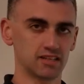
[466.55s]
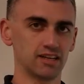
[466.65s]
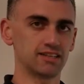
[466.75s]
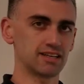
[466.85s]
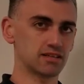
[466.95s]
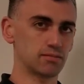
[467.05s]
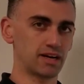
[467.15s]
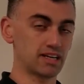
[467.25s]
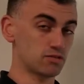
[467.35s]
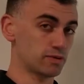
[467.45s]
A dozen
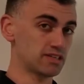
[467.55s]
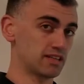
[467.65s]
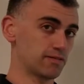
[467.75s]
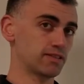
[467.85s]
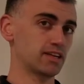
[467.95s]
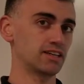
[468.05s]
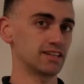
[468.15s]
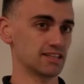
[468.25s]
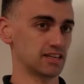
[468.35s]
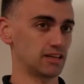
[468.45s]
mice weighs different than a
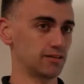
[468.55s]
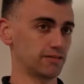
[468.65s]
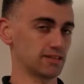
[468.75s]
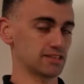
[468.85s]
dozen elephants.